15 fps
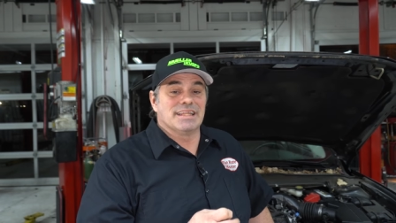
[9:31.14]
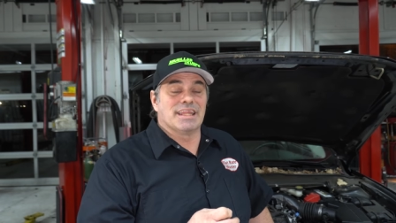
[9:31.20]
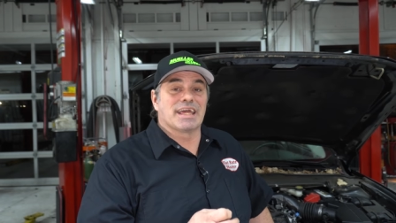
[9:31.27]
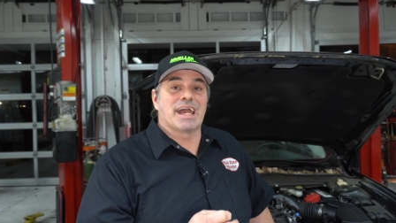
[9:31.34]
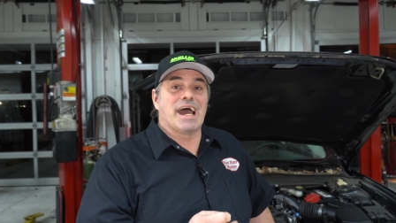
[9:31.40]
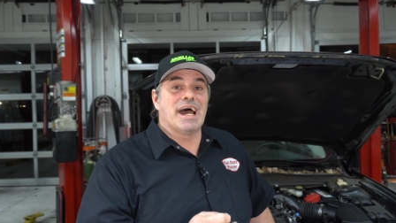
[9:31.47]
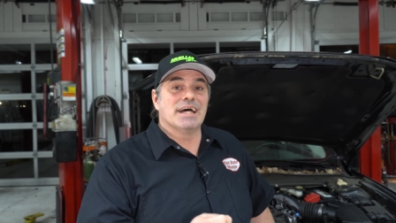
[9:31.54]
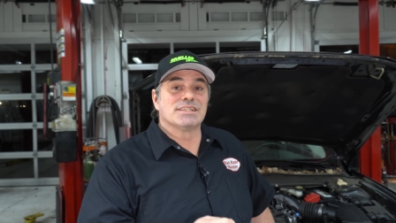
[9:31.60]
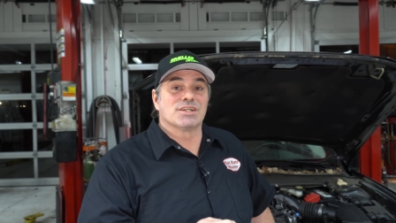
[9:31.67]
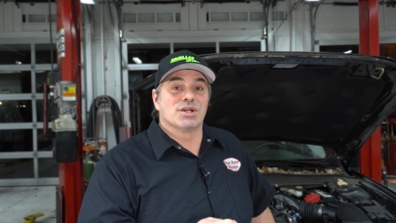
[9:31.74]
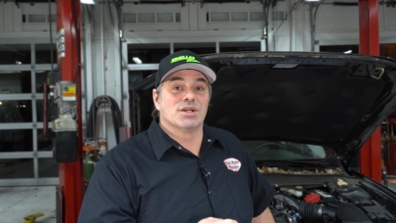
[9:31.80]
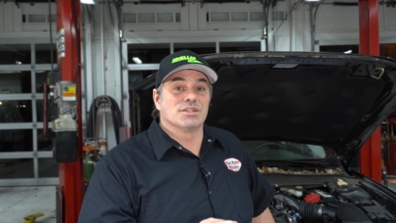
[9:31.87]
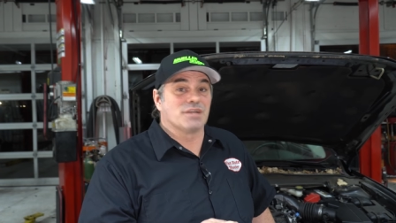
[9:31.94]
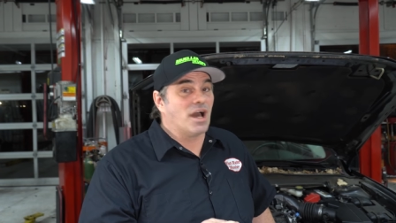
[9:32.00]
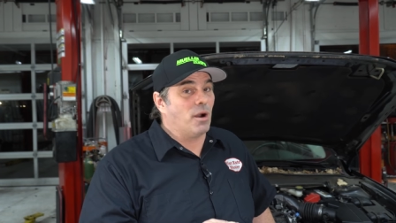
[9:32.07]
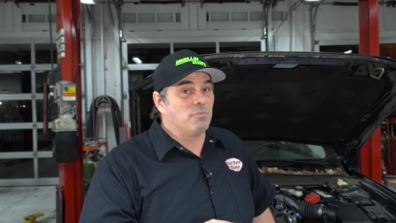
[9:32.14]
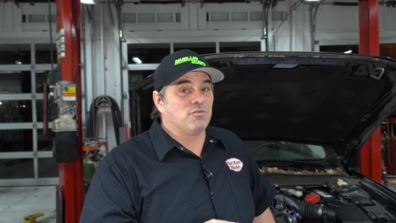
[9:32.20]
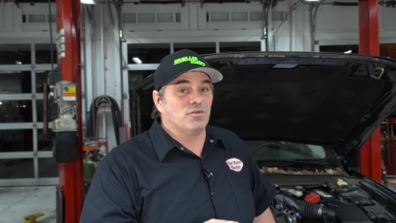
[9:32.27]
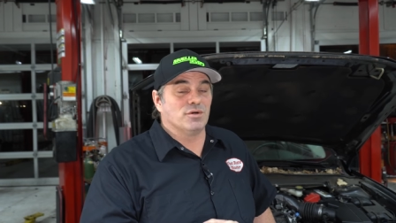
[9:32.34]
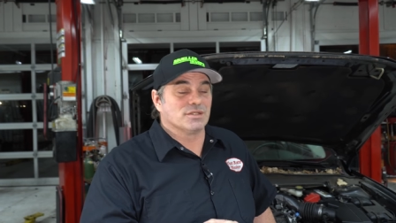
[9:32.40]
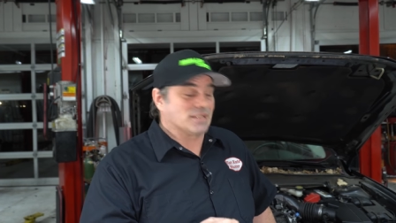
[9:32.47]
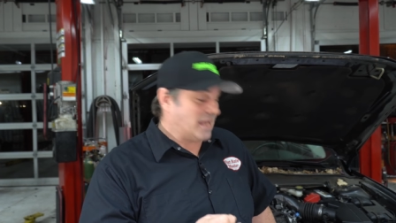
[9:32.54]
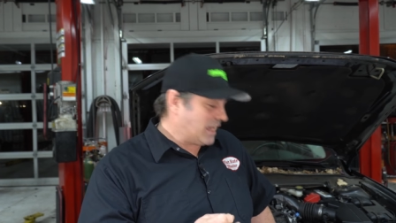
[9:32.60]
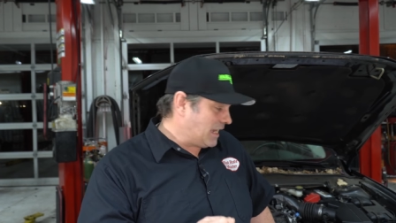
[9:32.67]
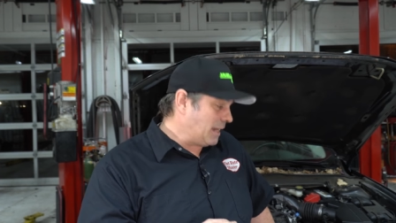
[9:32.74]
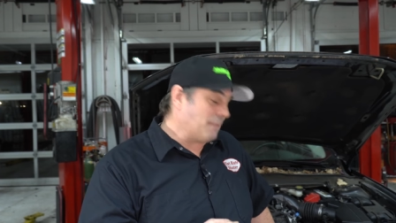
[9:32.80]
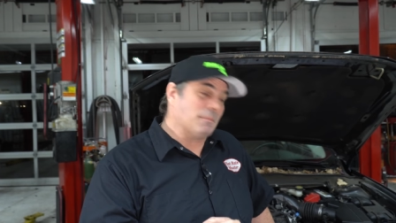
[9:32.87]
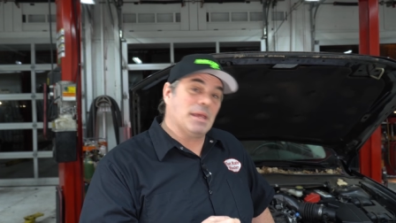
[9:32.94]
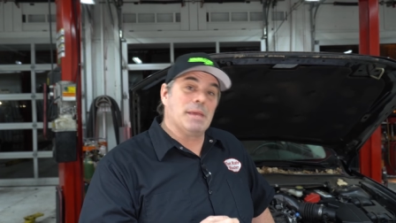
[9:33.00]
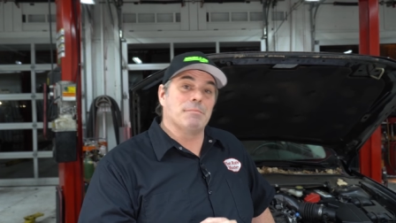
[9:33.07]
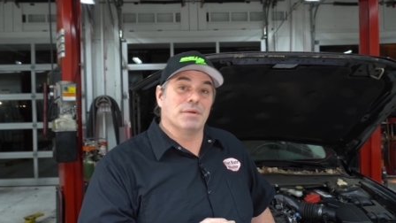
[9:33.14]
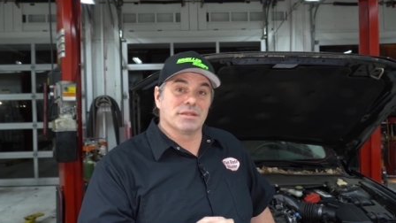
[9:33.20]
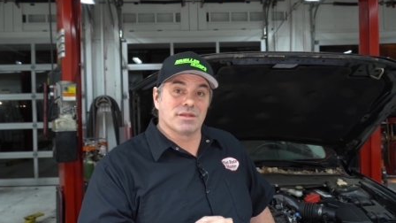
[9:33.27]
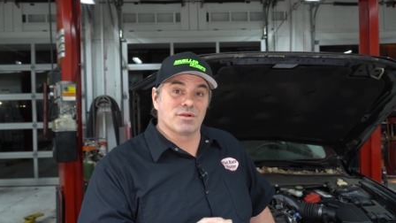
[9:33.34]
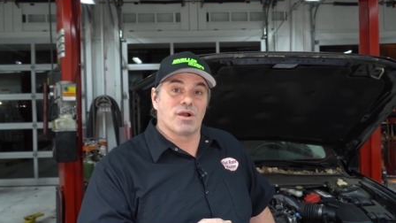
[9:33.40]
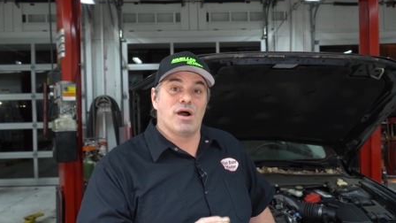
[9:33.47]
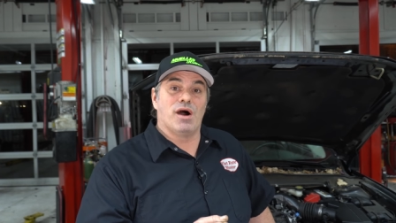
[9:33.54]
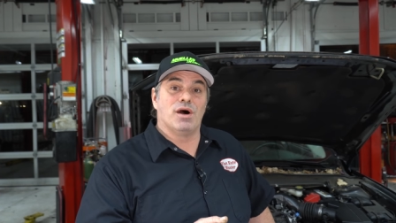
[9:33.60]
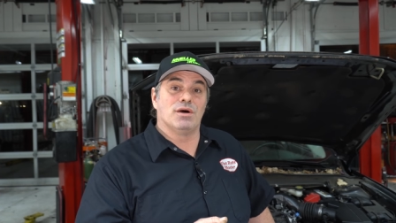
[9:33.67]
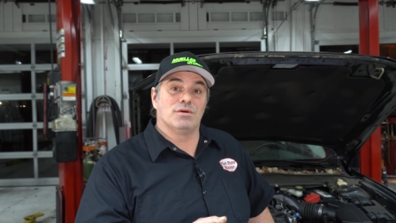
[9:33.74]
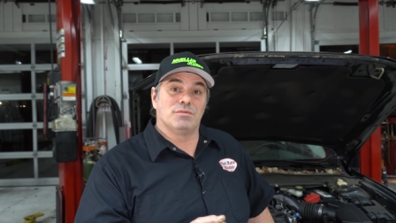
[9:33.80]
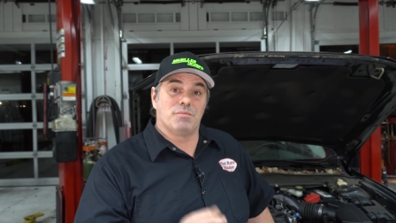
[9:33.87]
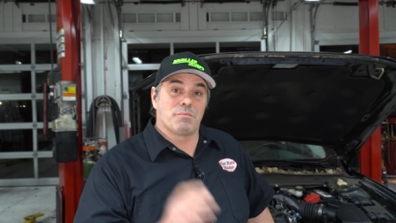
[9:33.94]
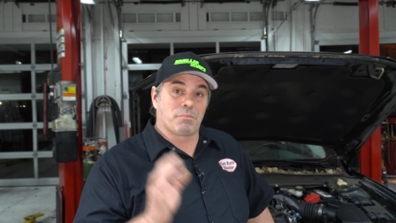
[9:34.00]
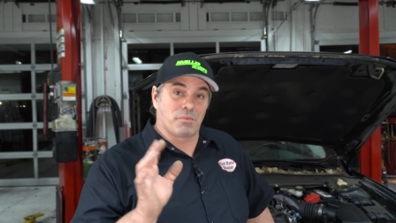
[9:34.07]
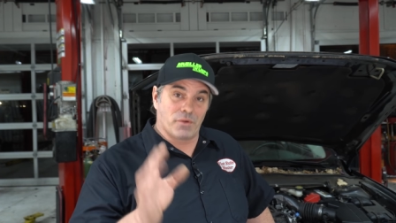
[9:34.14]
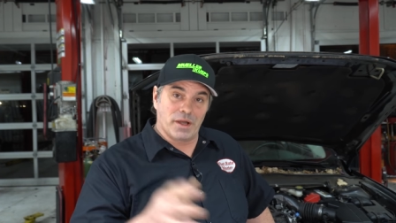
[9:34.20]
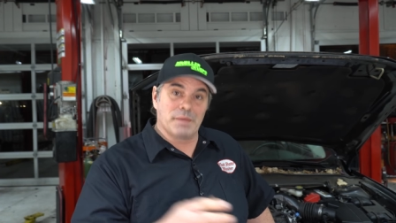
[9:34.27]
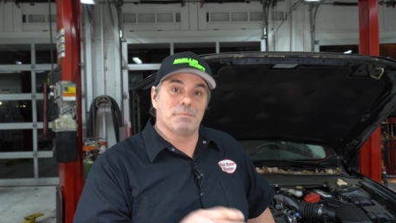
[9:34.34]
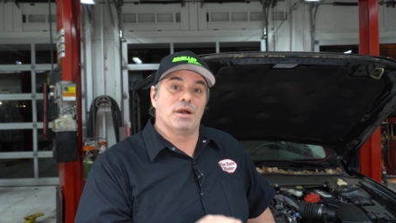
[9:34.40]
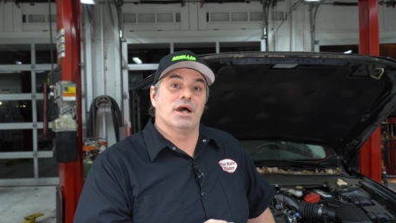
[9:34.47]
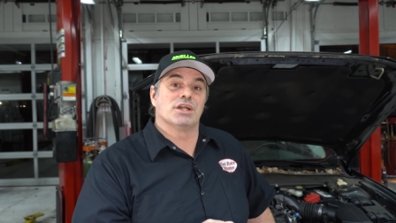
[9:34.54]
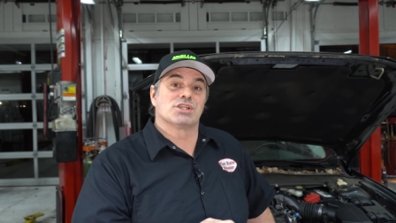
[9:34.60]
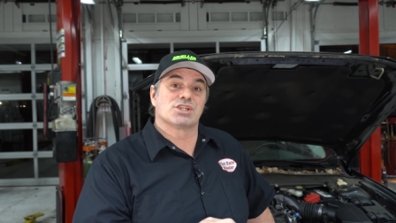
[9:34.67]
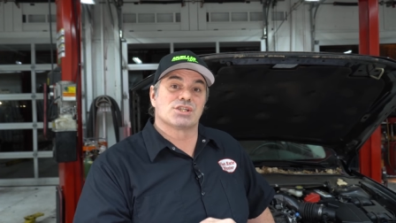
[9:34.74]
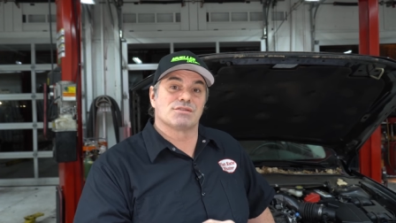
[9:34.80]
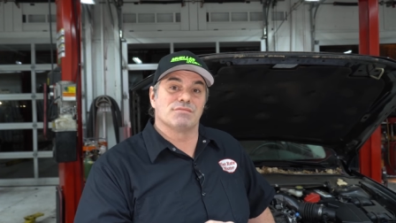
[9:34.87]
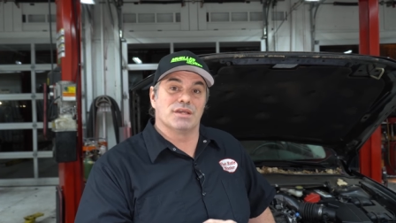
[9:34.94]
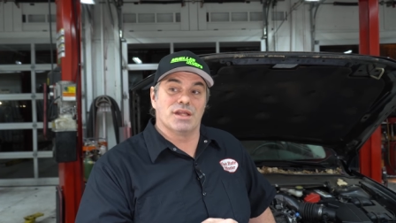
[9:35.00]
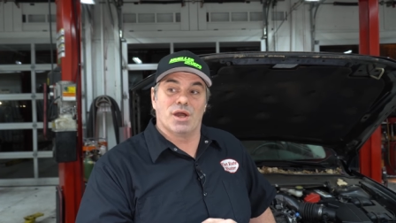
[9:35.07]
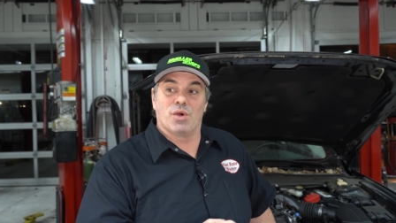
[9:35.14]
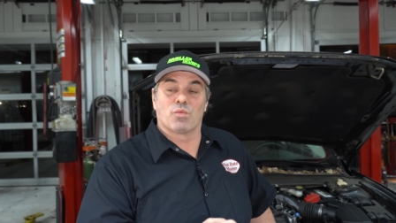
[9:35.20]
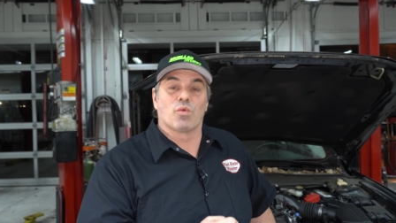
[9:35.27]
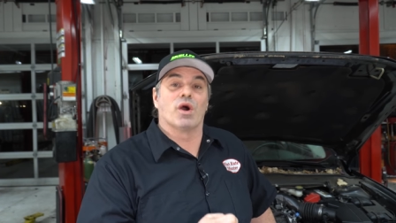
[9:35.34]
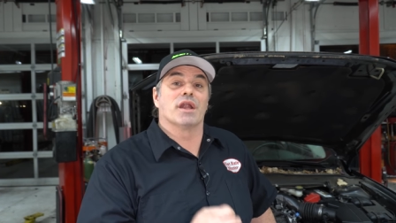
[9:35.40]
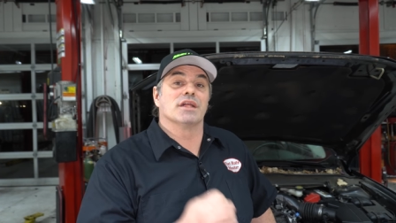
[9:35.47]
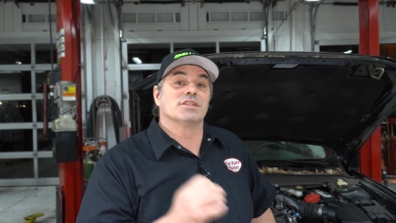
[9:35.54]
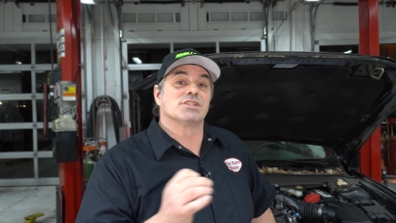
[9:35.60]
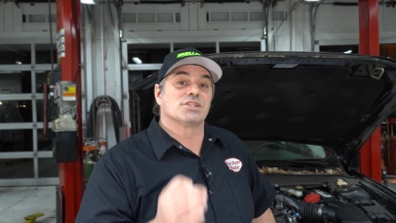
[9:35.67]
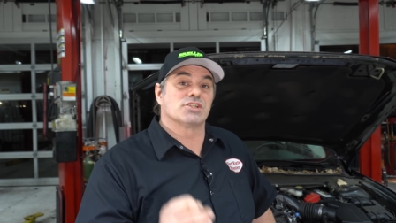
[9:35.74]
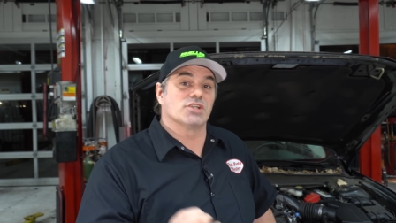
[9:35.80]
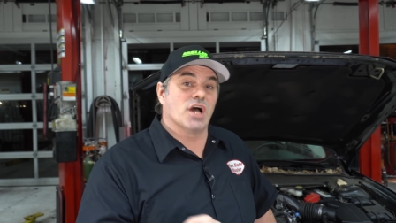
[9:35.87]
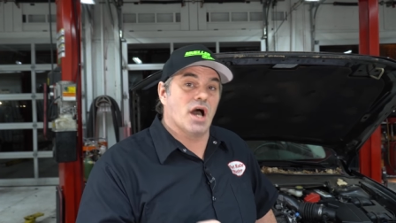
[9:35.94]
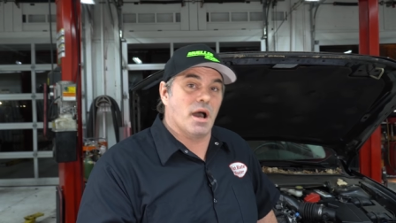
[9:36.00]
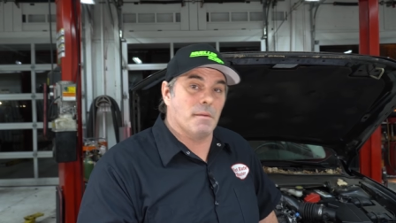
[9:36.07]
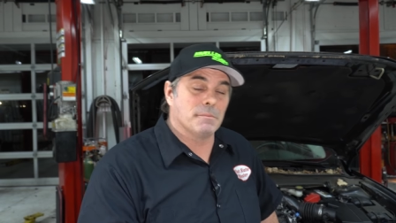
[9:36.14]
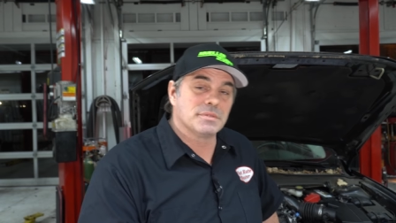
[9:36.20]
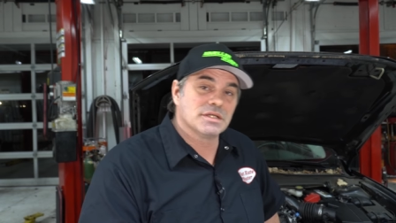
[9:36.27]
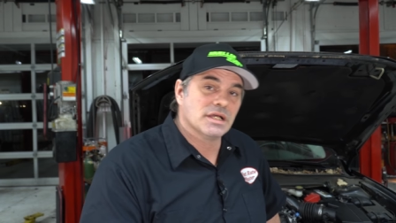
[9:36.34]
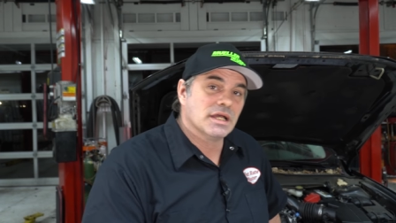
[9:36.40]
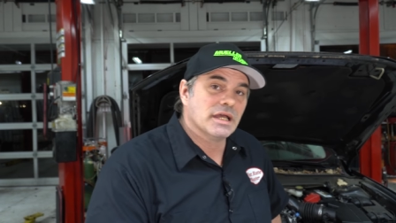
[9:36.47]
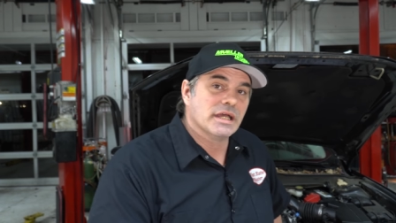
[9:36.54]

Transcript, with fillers: The guys are as helpful as they can be, but they're all pretty much, you know, running stumped.